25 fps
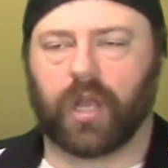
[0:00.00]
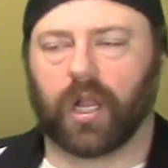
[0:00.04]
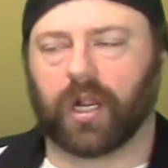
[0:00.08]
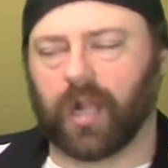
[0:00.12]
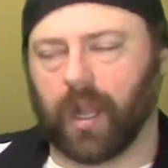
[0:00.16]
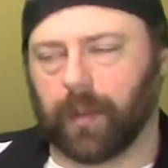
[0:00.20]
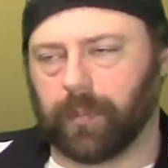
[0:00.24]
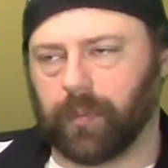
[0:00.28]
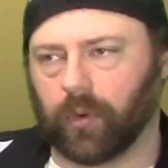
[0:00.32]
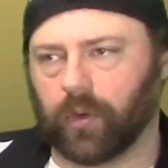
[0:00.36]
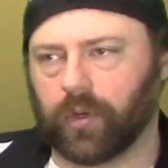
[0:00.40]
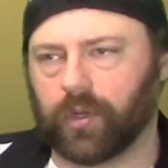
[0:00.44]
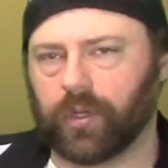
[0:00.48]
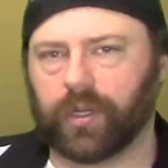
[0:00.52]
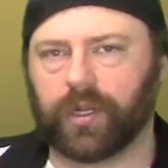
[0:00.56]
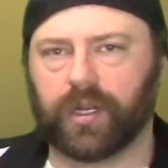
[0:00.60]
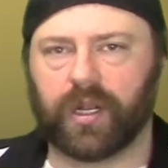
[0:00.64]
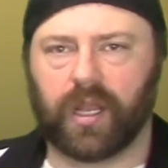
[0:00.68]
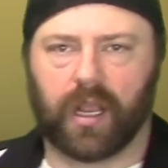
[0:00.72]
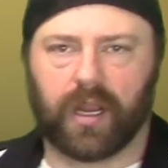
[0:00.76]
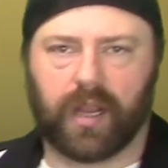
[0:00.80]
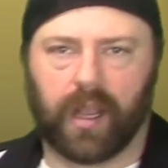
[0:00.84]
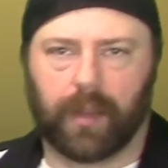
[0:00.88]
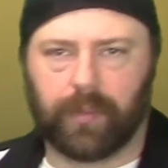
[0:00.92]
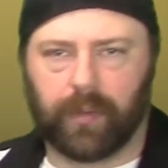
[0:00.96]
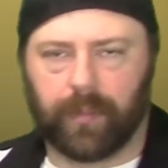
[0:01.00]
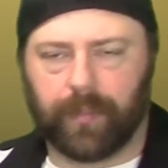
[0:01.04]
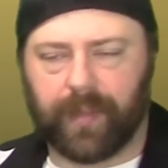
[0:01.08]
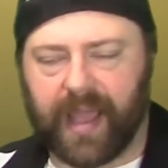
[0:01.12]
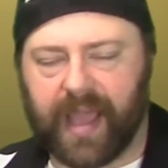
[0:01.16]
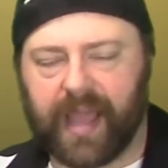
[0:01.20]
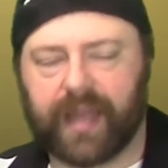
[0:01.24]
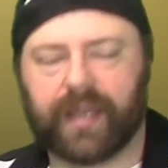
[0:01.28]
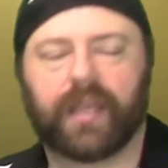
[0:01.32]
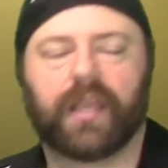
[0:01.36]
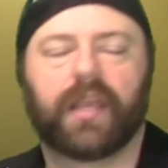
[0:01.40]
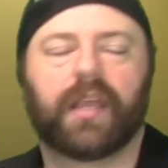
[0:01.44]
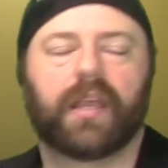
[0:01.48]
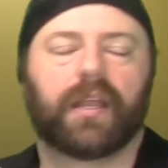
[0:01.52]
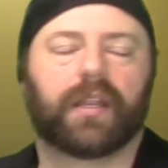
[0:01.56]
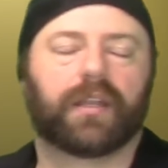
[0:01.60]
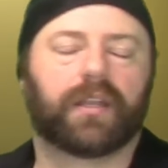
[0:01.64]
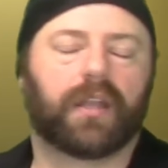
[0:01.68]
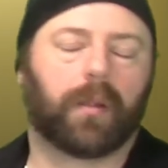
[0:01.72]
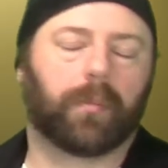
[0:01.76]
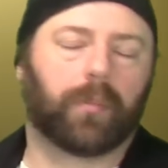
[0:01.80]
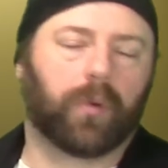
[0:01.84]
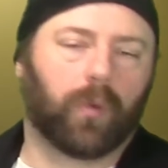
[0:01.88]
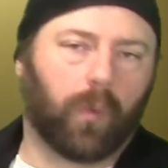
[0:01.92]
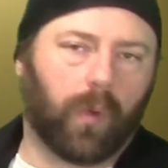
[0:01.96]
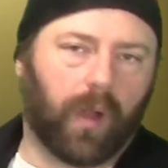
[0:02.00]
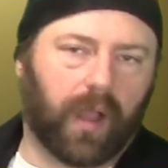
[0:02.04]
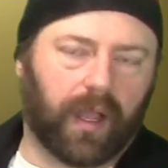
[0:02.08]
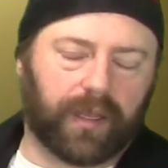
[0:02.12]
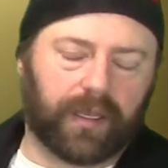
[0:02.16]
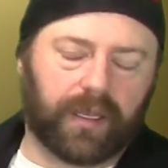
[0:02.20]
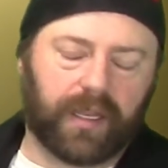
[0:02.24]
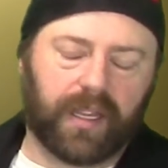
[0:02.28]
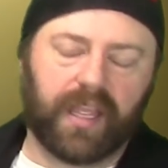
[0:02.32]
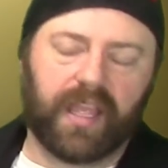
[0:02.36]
A couple good, a couple bad. Number 1.